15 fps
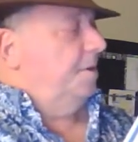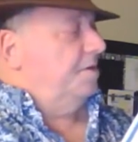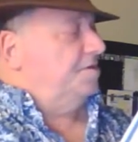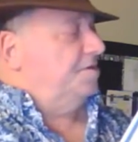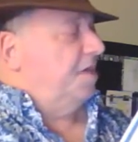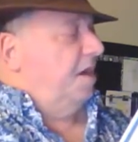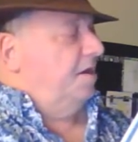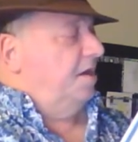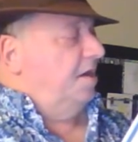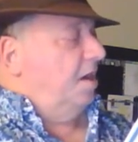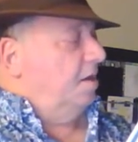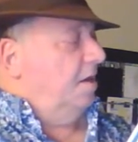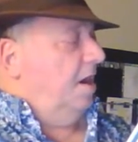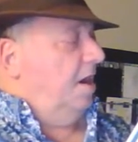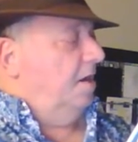but it's got
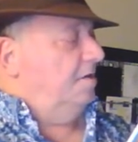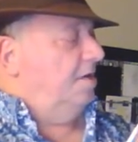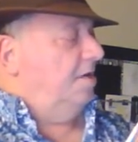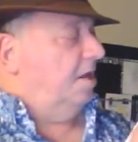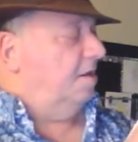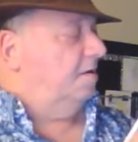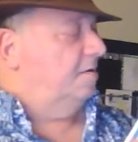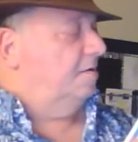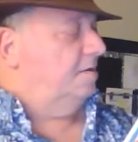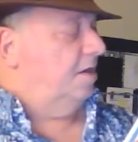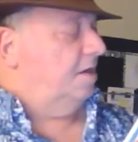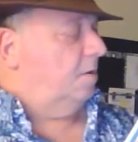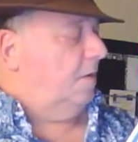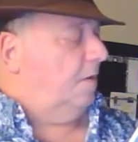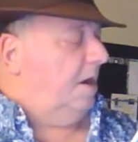yellow
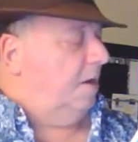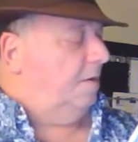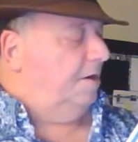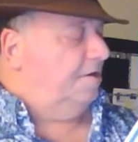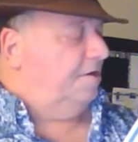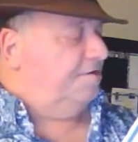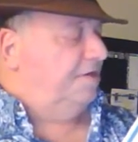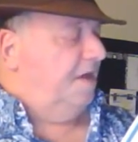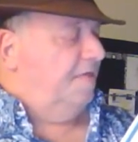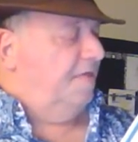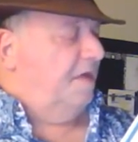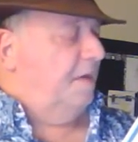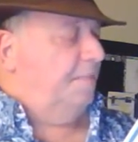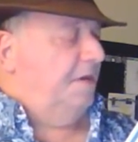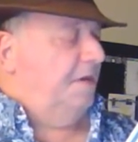areas,
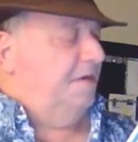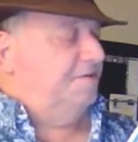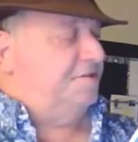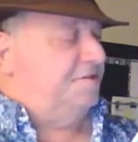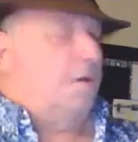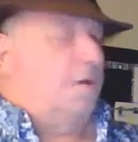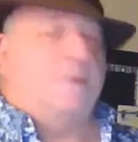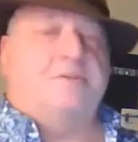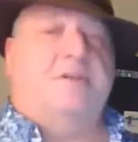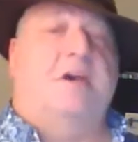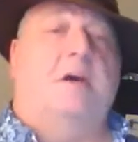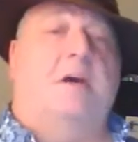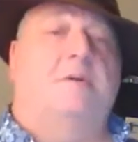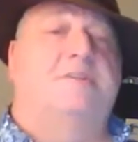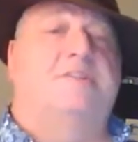and that means those
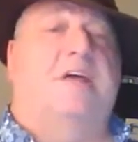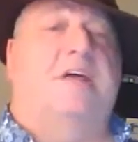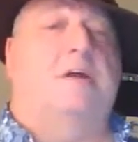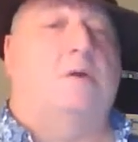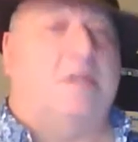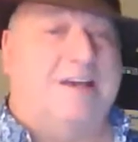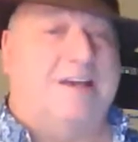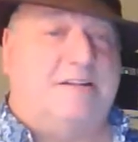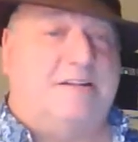are the areas that are